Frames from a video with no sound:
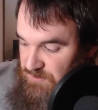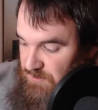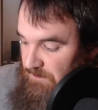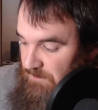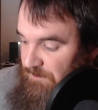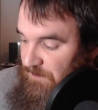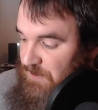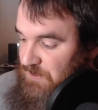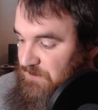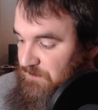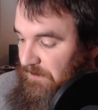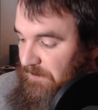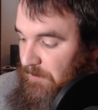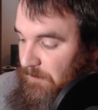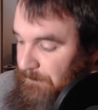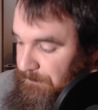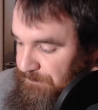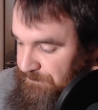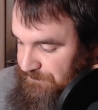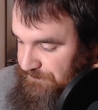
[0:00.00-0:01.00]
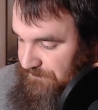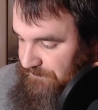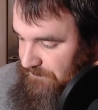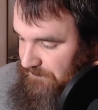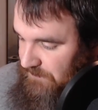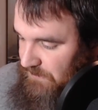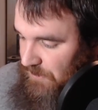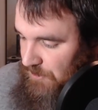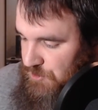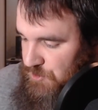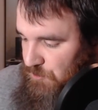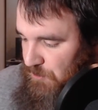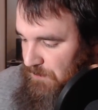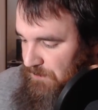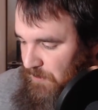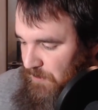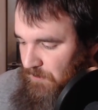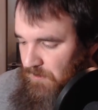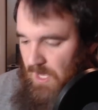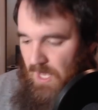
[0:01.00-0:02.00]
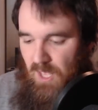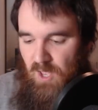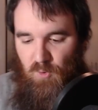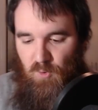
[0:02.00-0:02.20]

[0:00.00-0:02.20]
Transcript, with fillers: So the first film to review